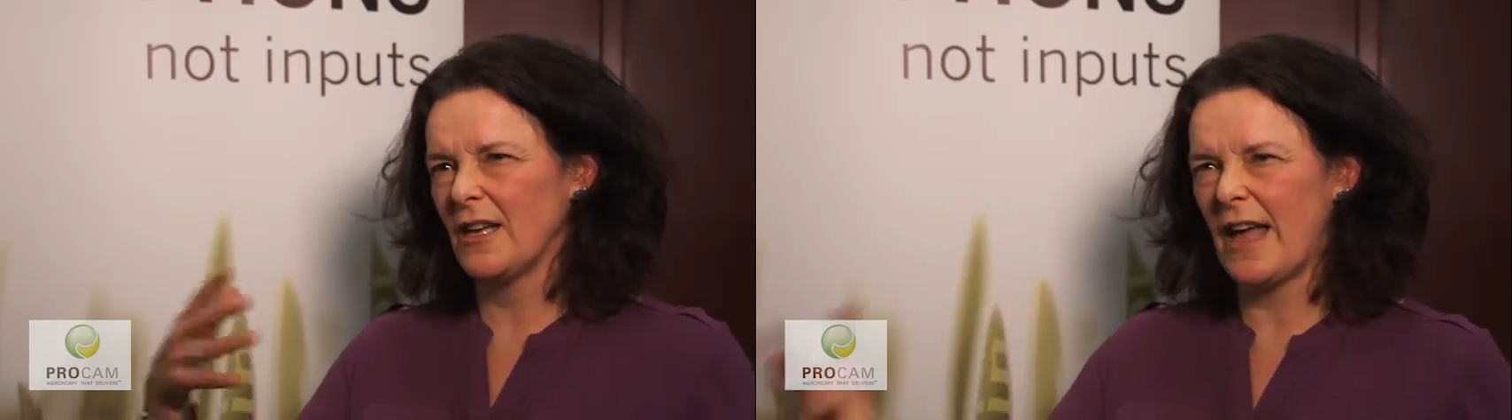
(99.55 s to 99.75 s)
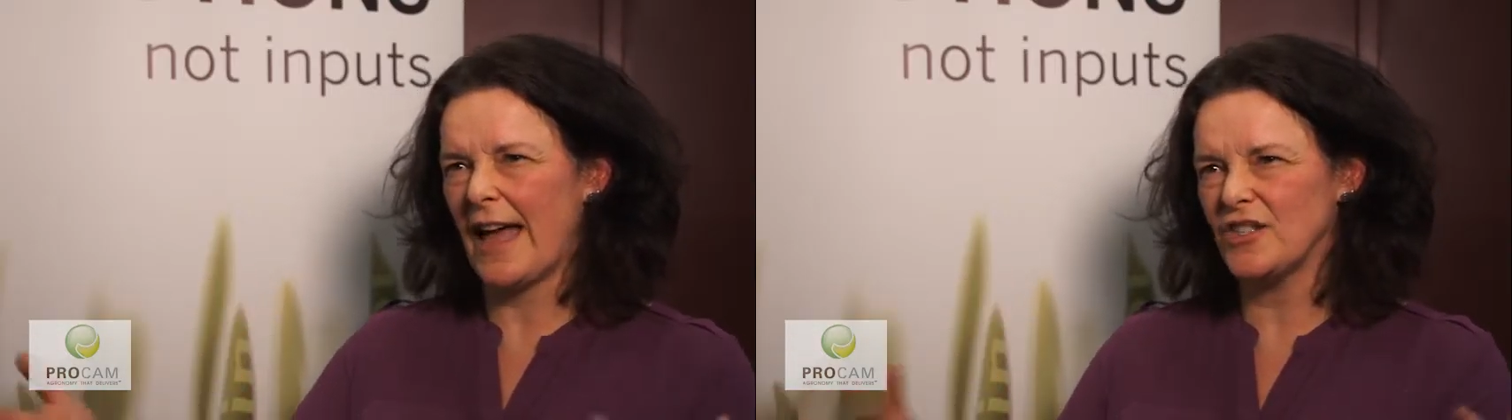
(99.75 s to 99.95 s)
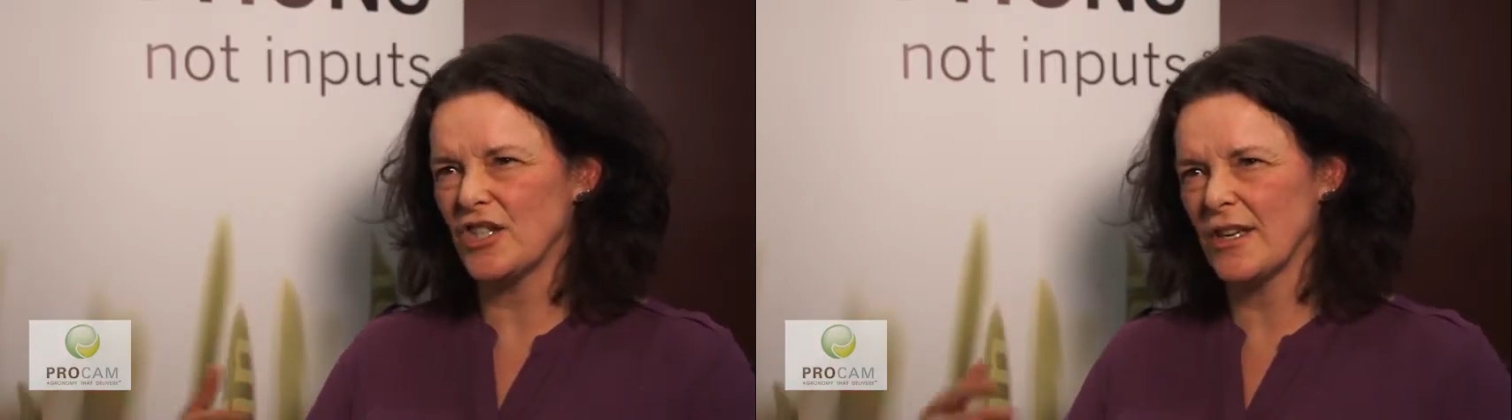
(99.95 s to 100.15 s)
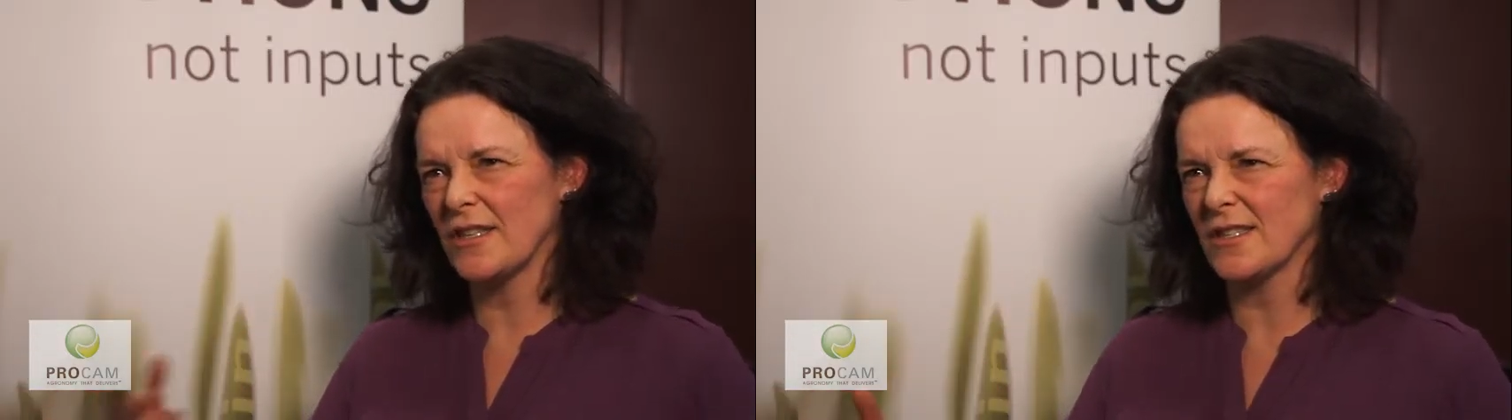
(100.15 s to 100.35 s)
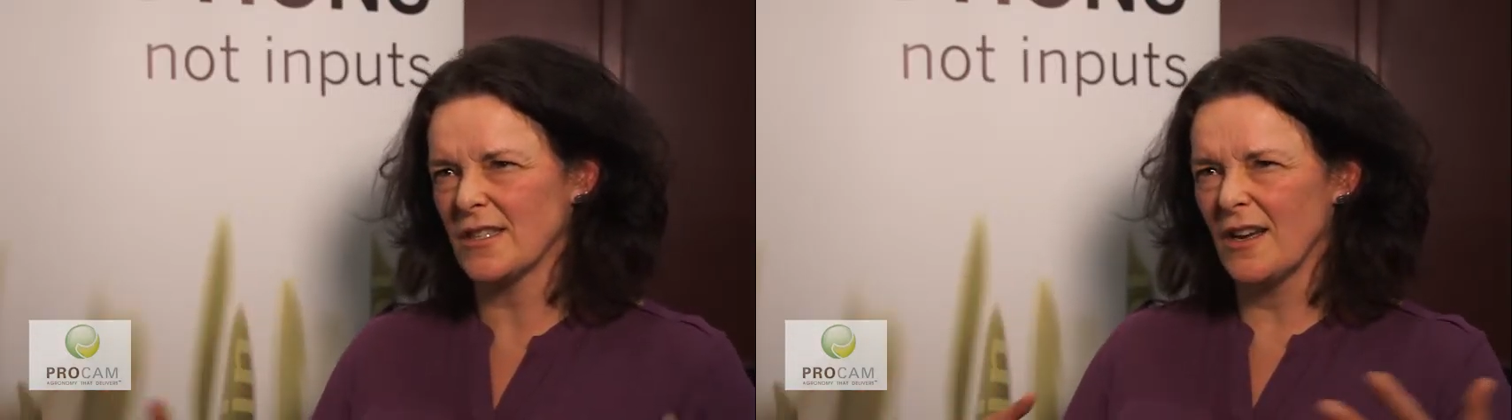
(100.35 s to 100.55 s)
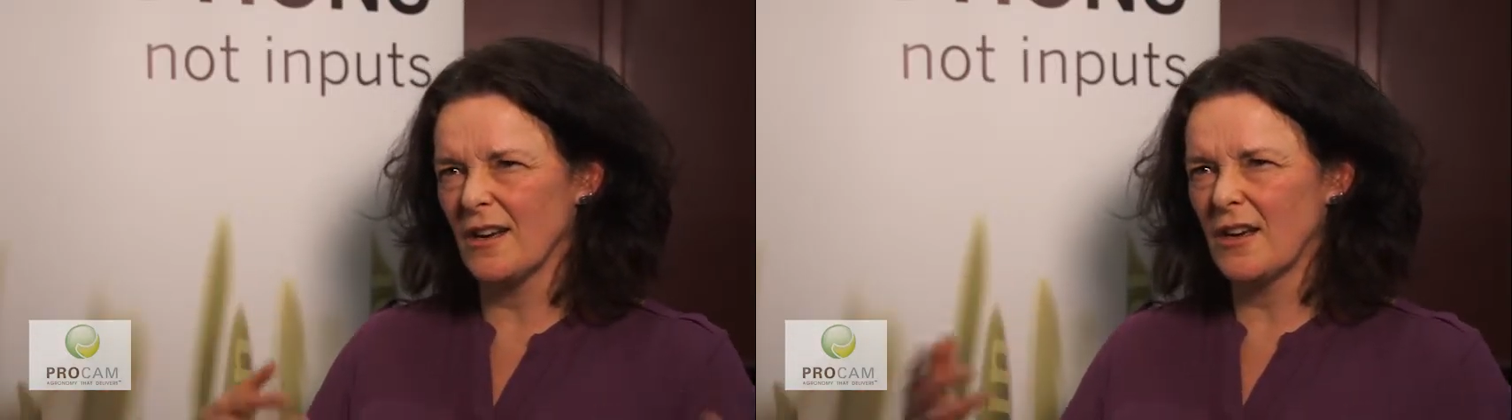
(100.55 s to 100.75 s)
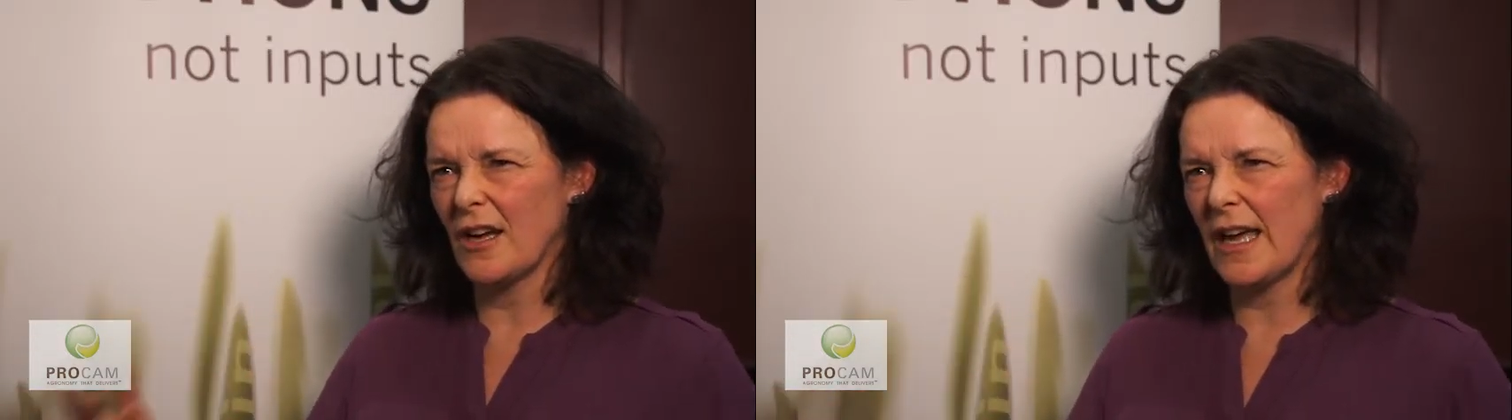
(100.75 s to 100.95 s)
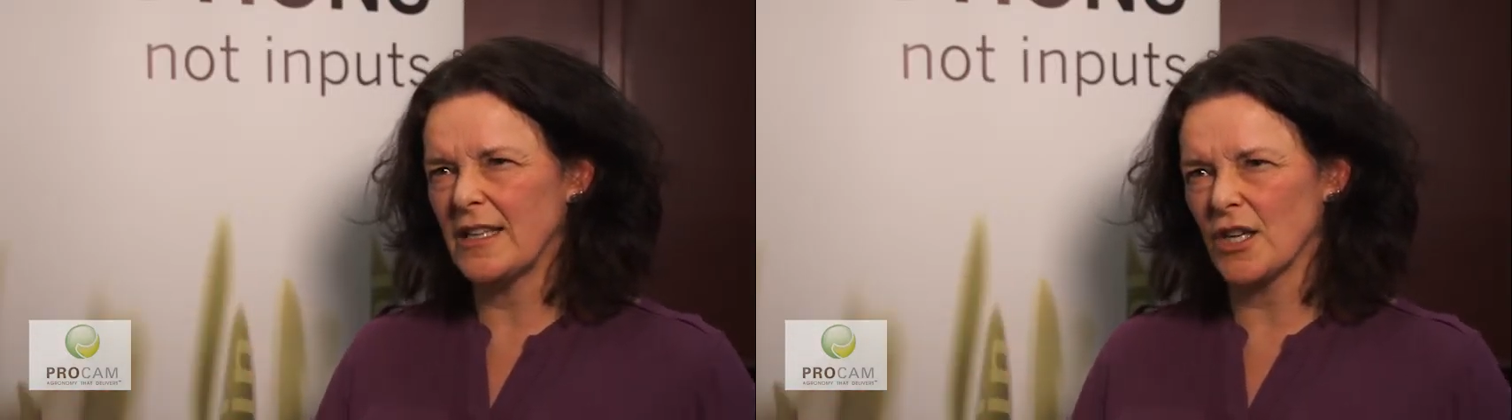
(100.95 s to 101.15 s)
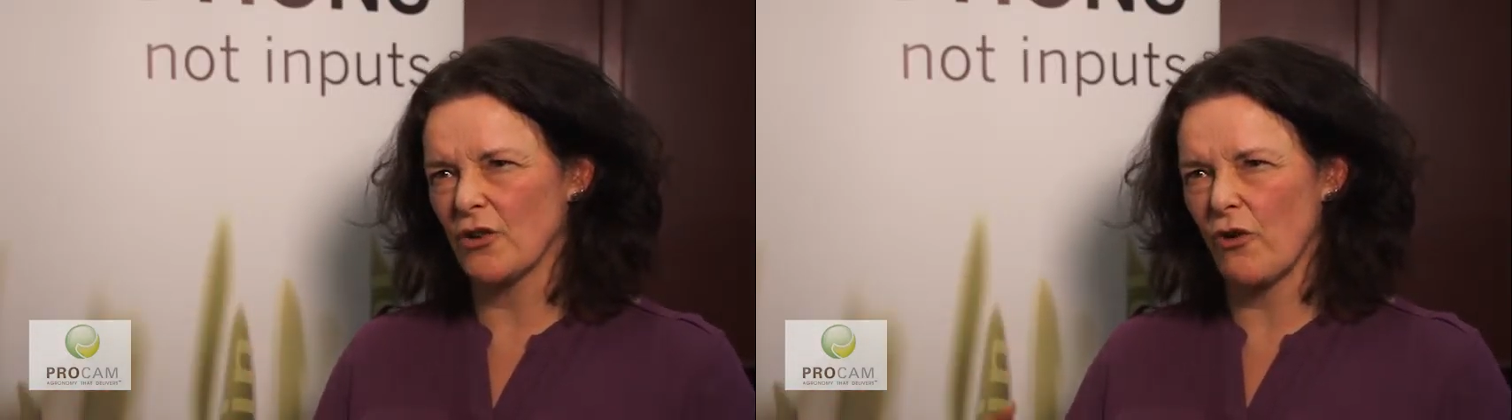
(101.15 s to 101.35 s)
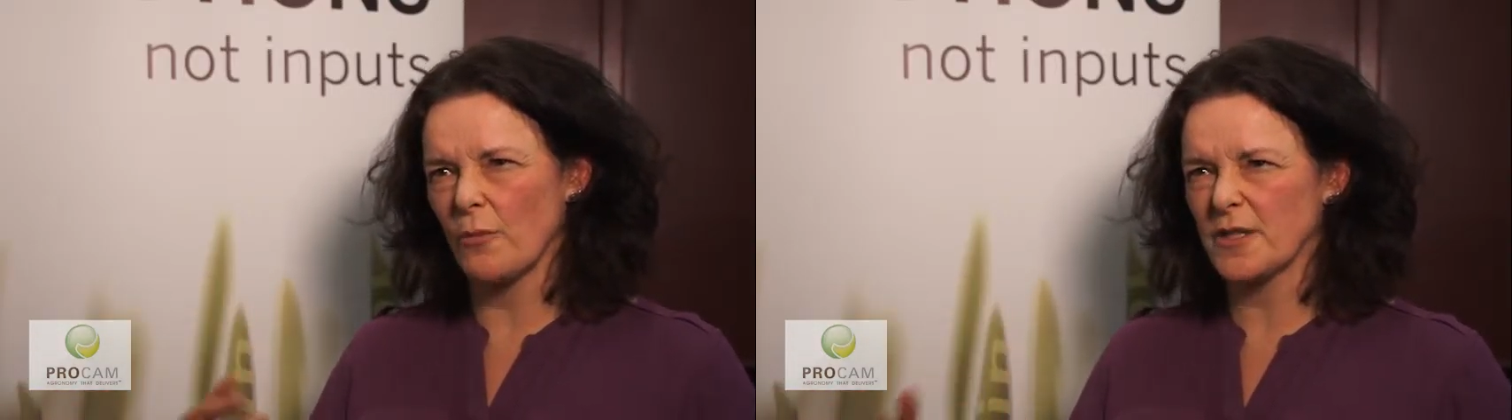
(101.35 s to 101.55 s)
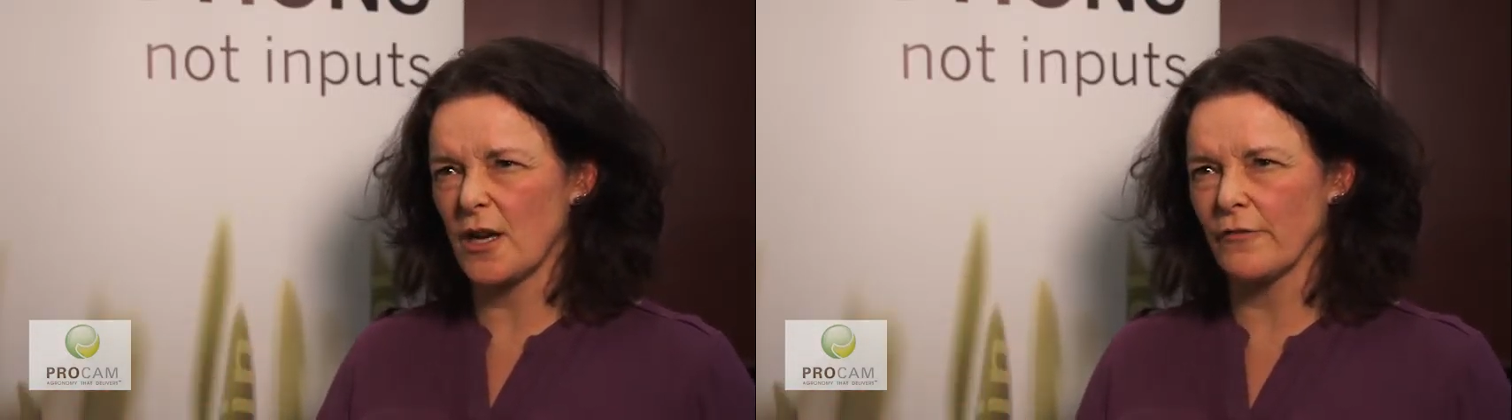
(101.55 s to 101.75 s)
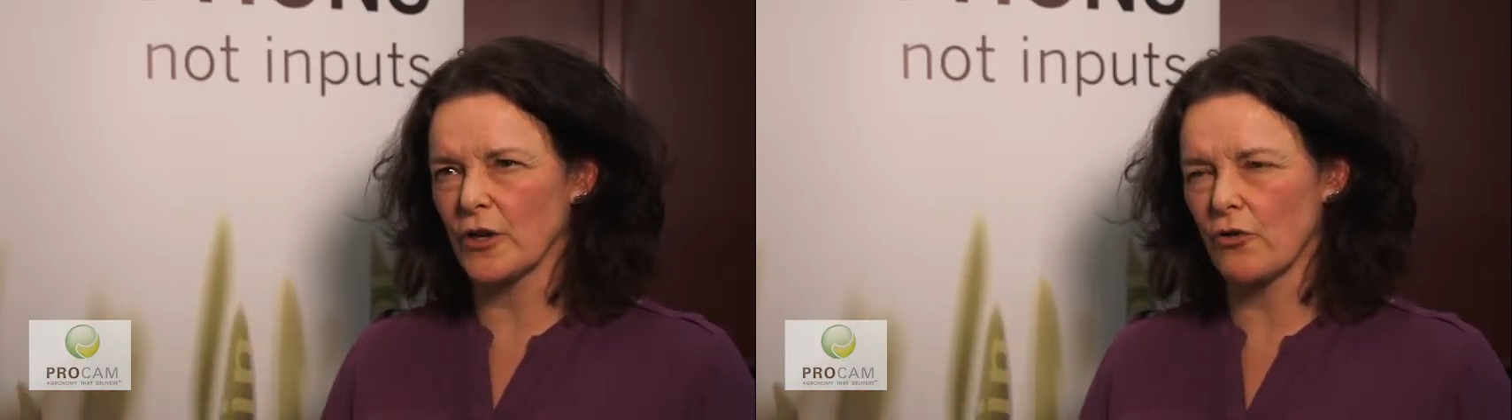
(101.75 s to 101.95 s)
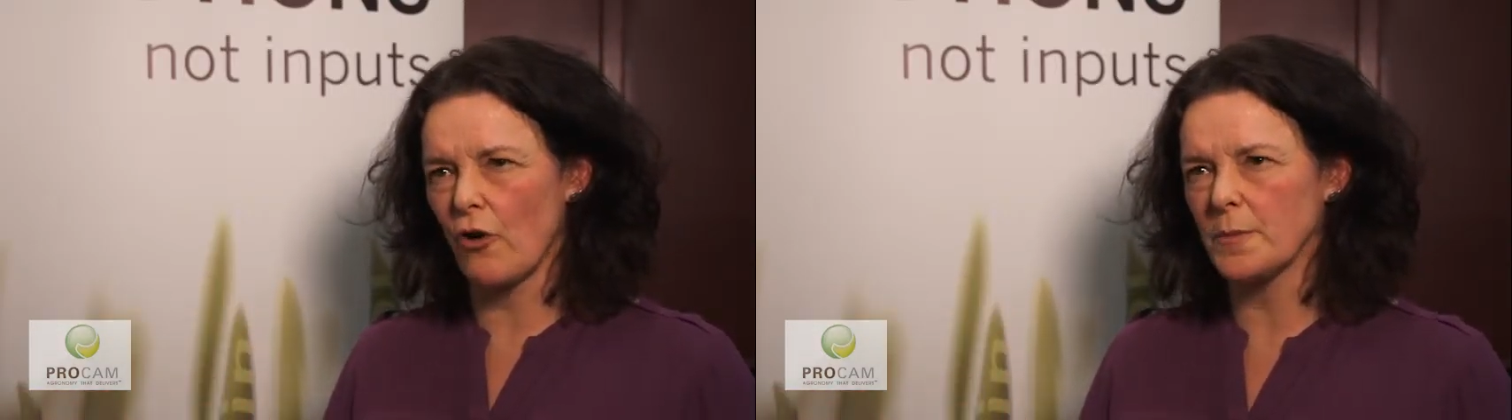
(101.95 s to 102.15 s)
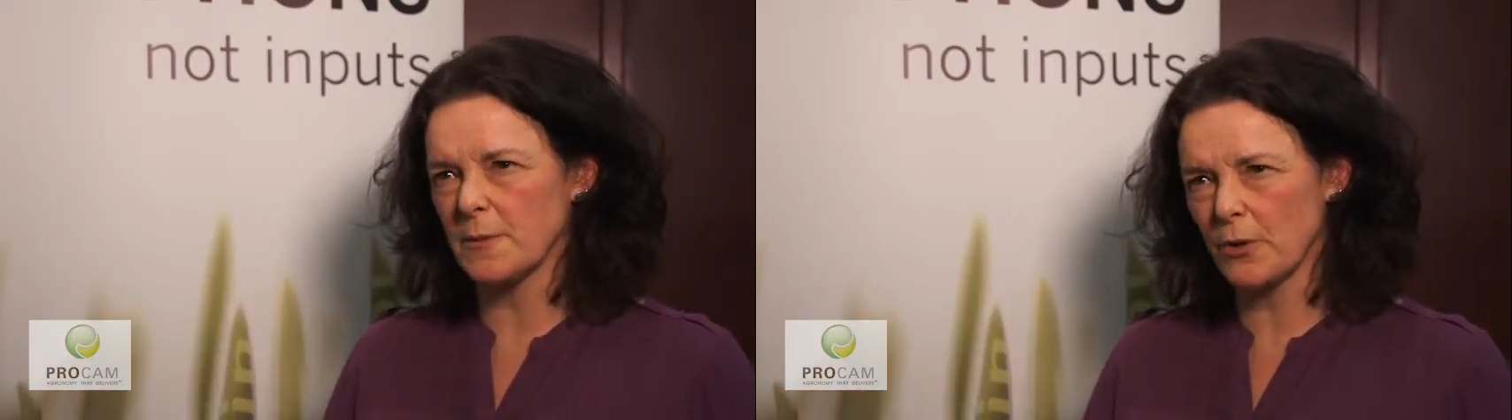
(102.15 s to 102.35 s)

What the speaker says: hedges, intercrops, cover crops,